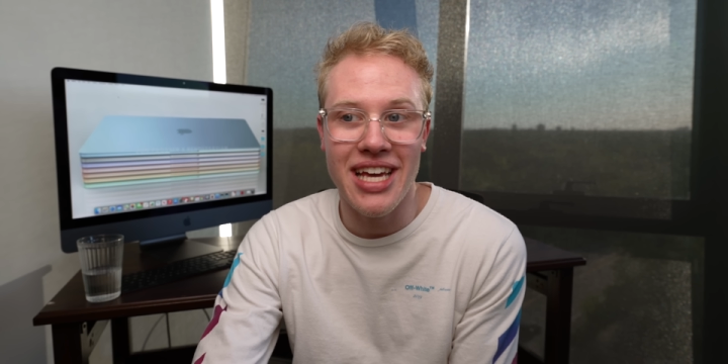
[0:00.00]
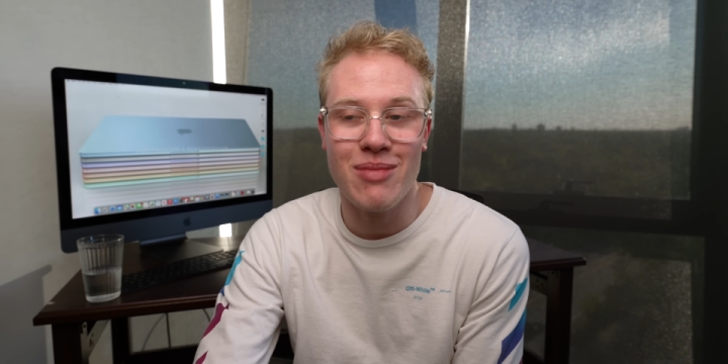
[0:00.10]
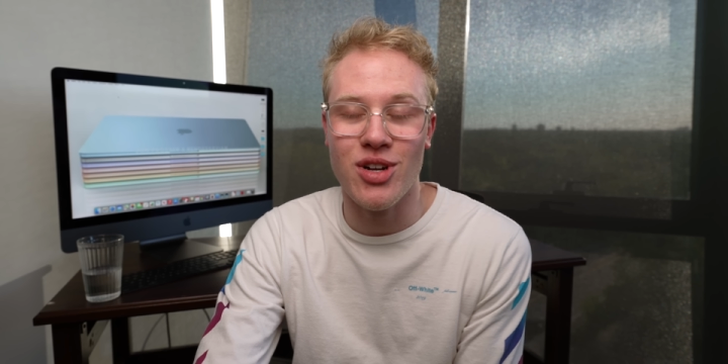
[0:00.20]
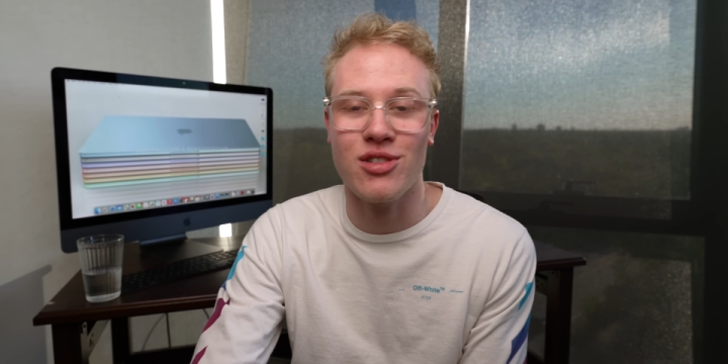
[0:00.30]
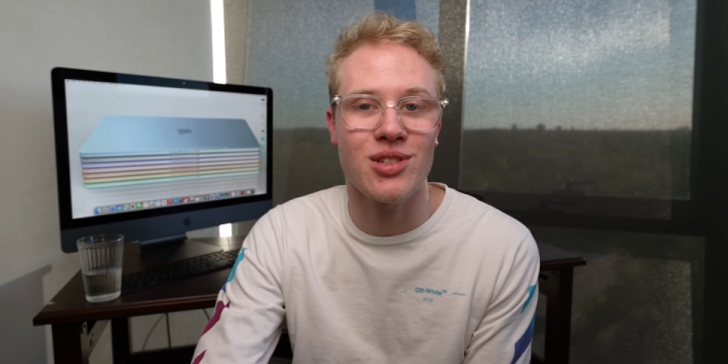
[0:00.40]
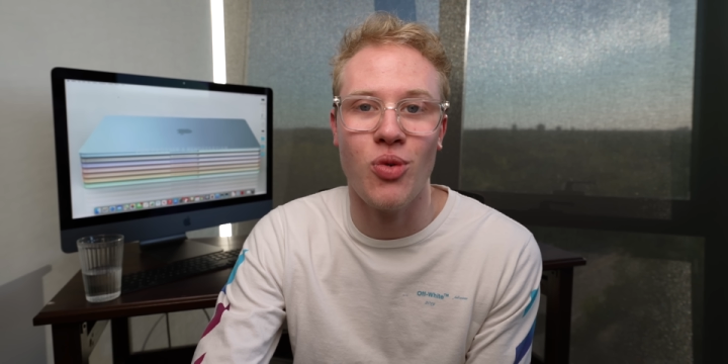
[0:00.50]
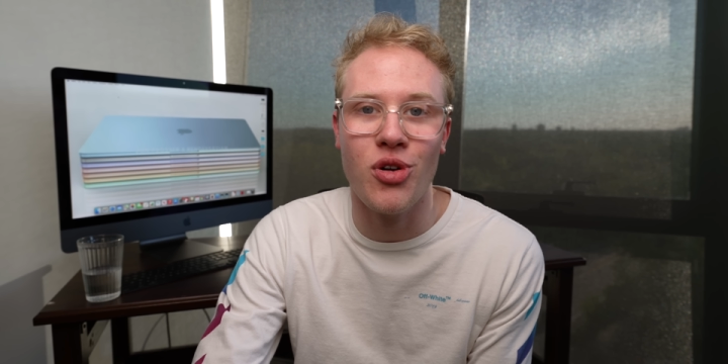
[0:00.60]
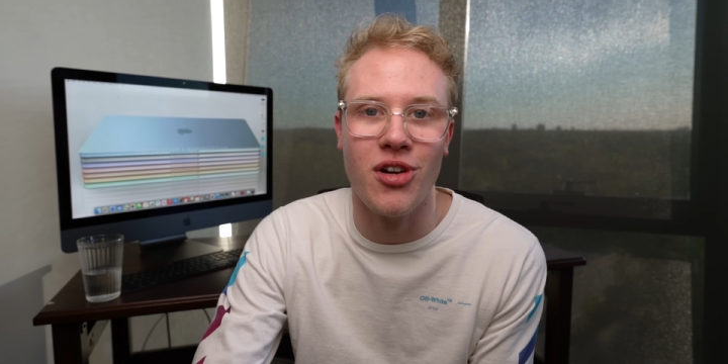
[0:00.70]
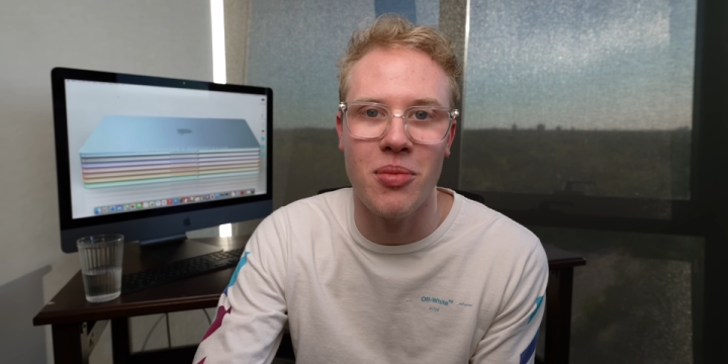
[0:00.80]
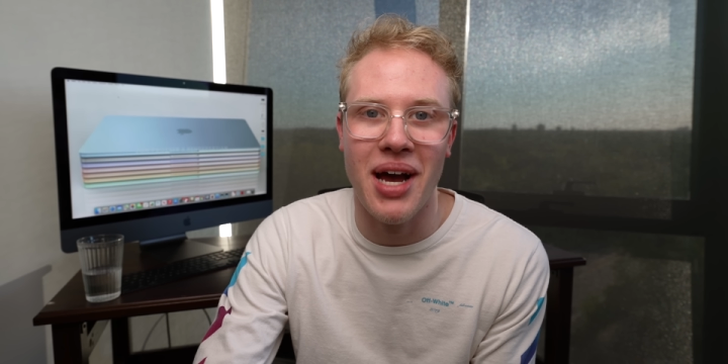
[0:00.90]
games aren't
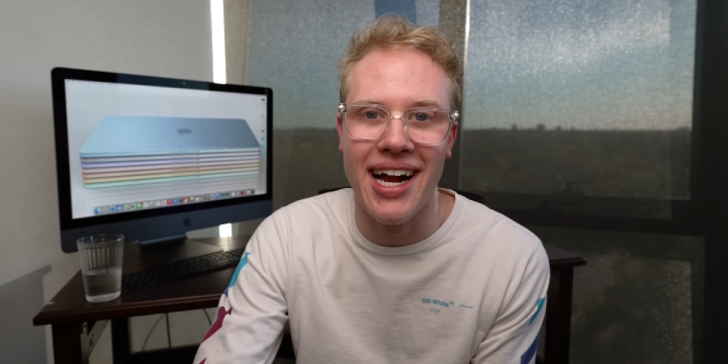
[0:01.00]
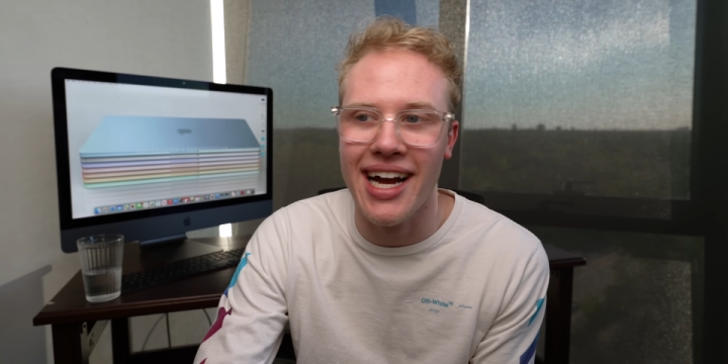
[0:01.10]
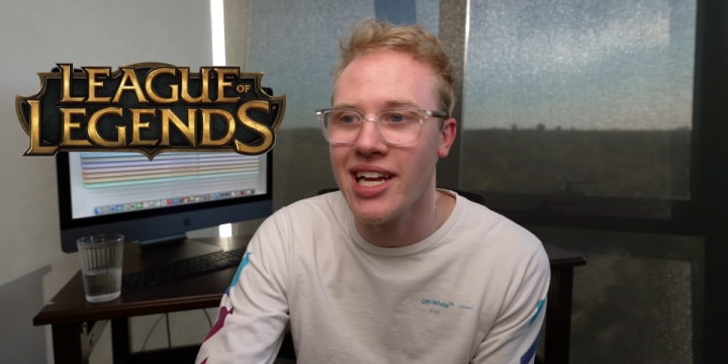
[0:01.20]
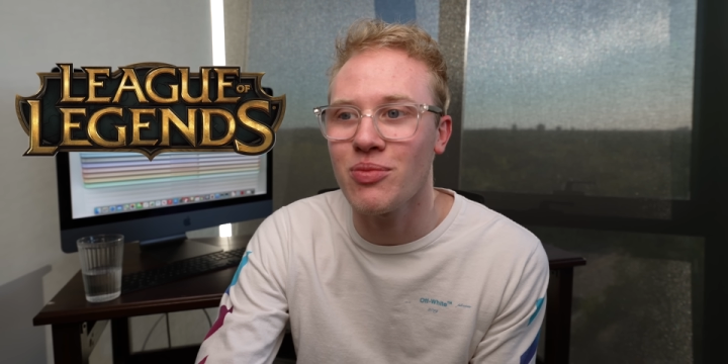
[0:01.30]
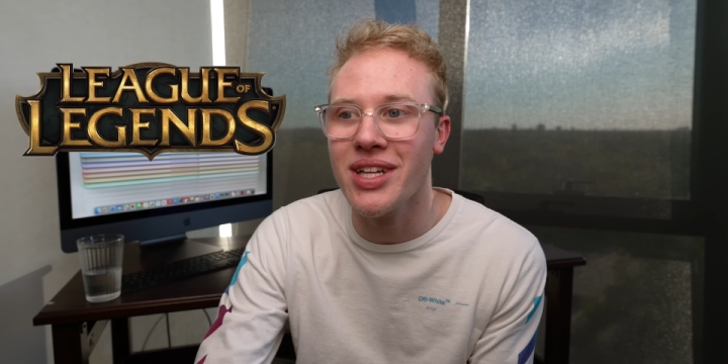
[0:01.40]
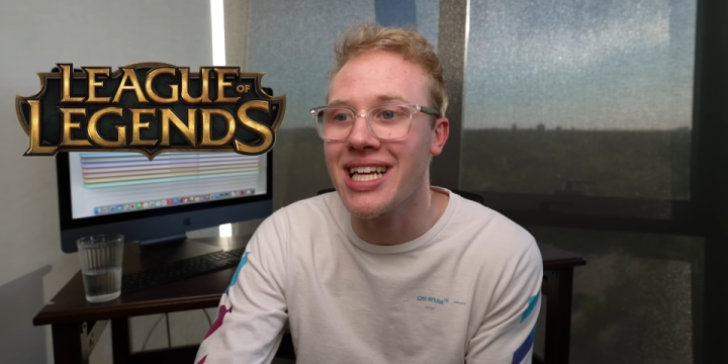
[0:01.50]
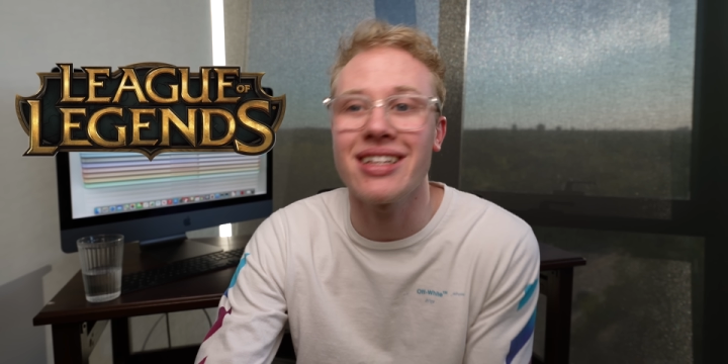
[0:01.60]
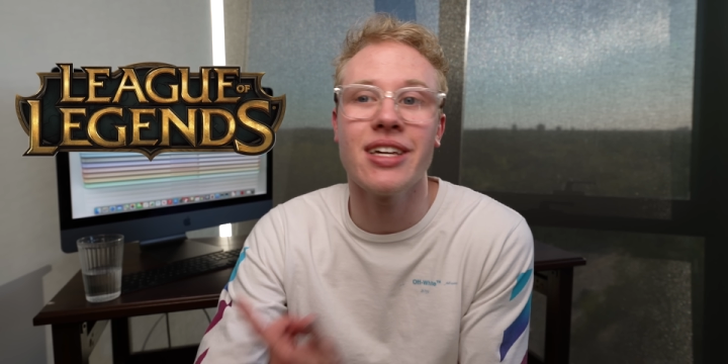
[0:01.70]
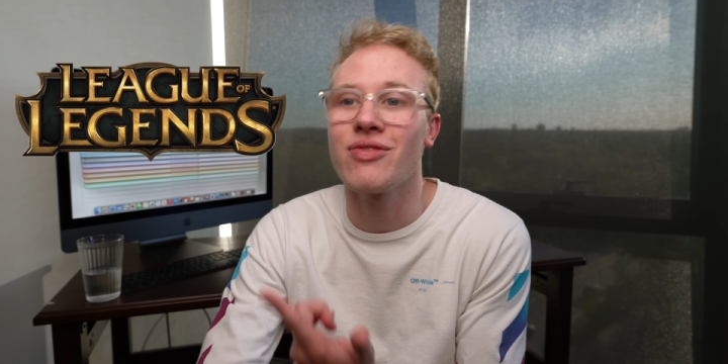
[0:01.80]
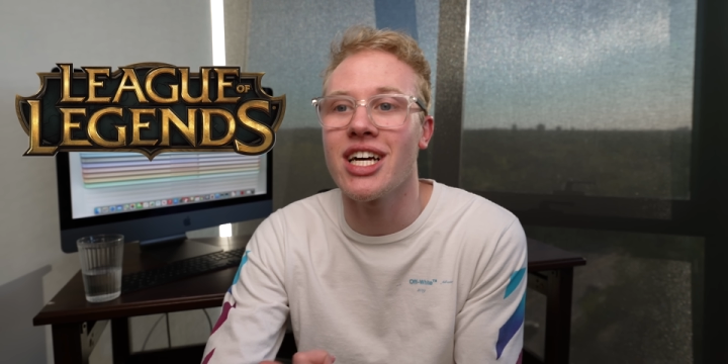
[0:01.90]
supported on Mac. I can play like
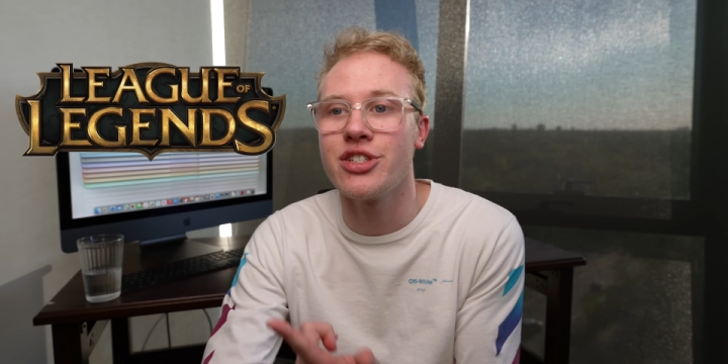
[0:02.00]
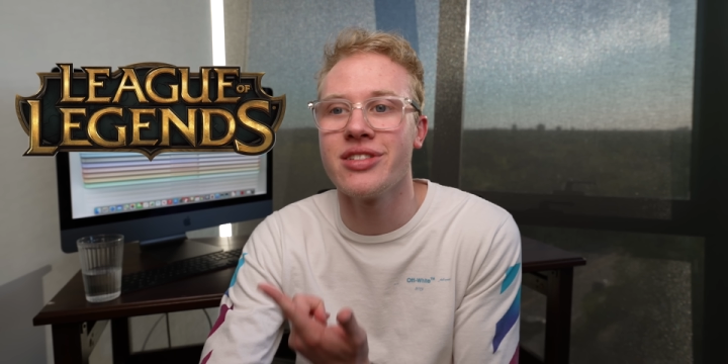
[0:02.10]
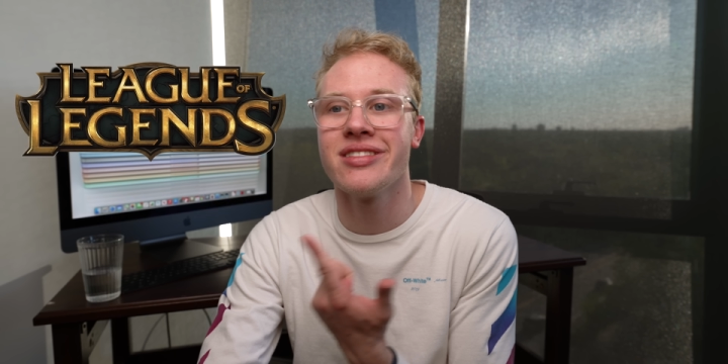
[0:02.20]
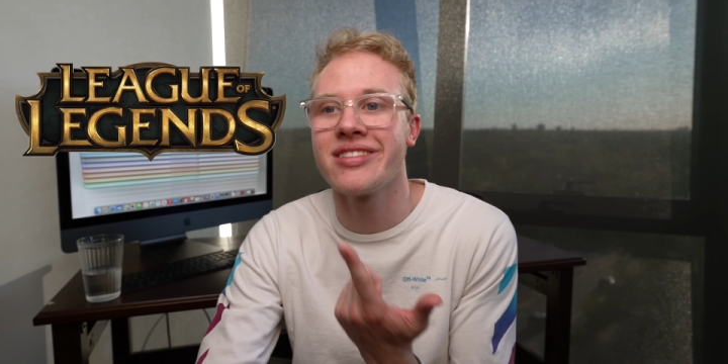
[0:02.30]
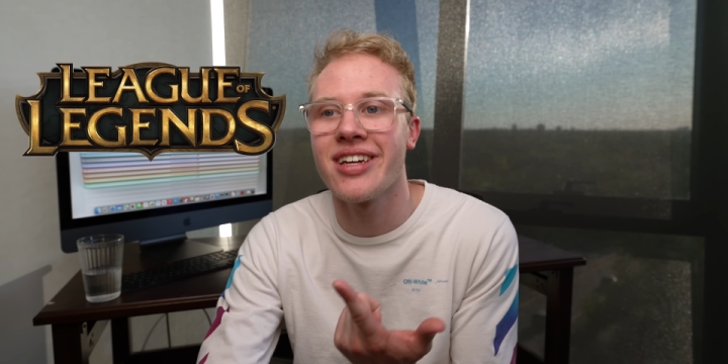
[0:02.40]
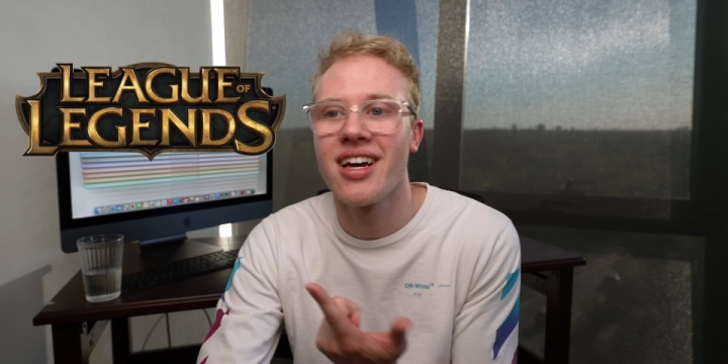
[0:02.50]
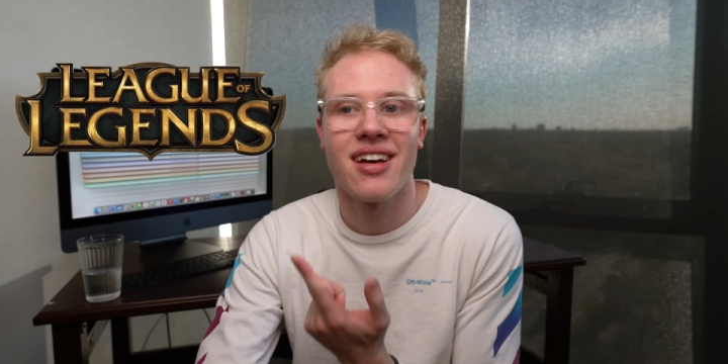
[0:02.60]
League of Legends.